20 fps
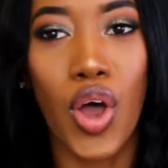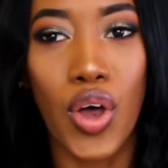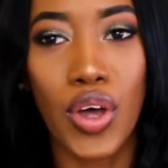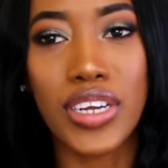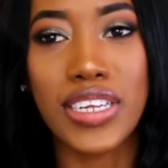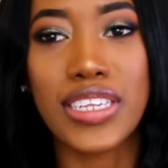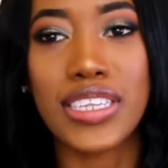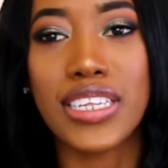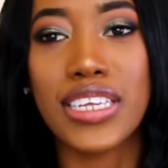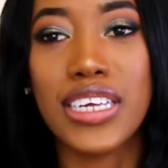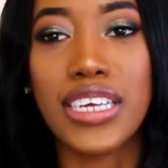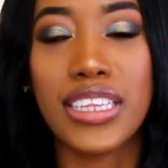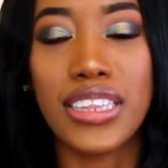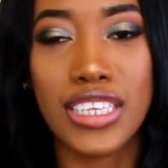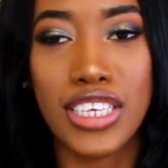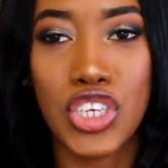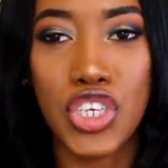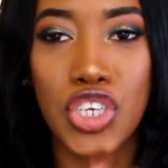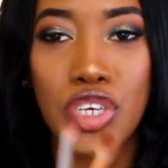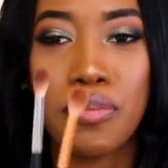Honestly,
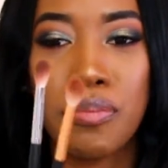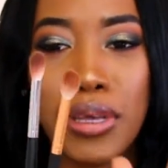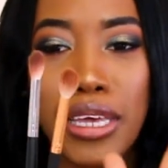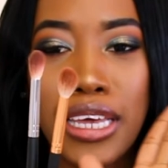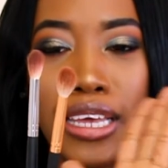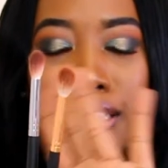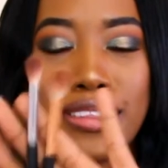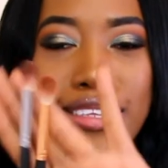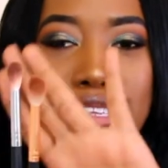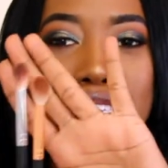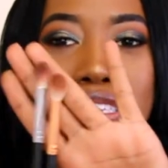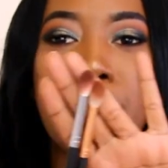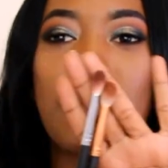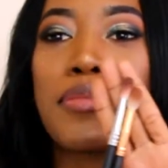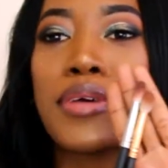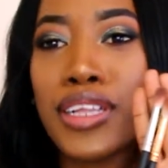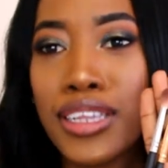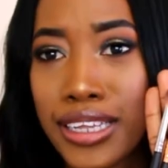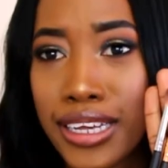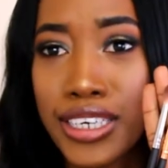these should be in the
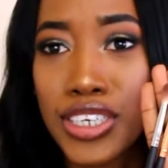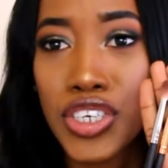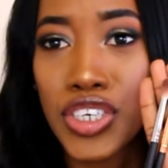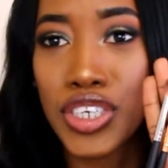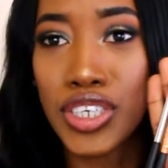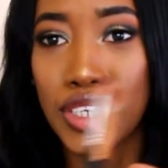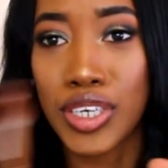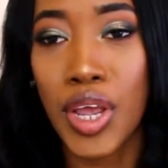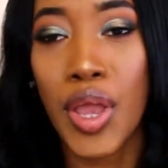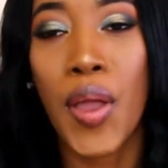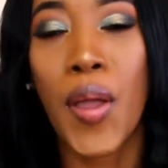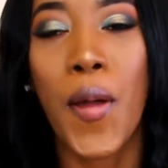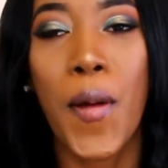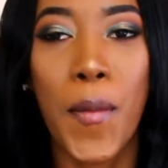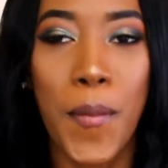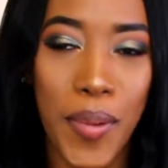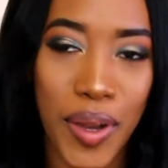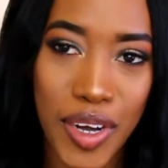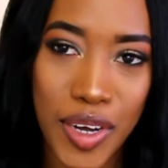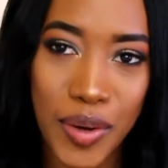same collection.
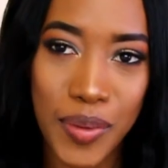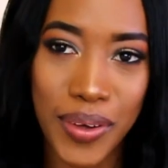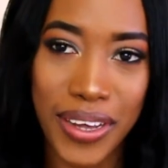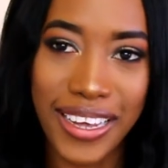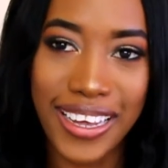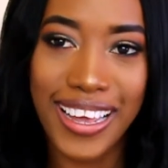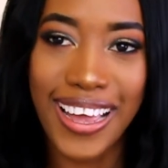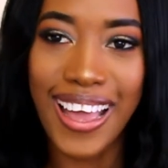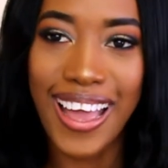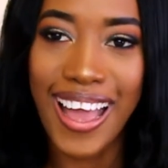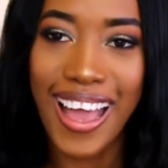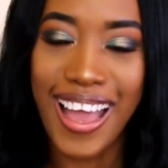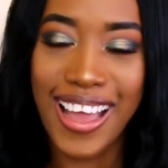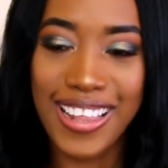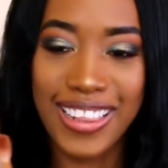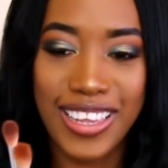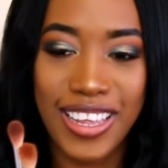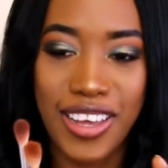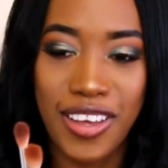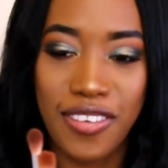But anyway,
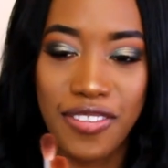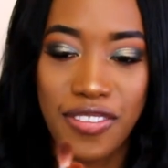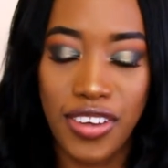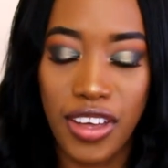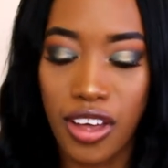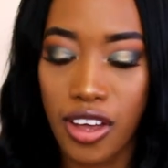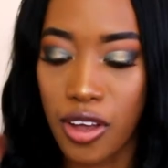I love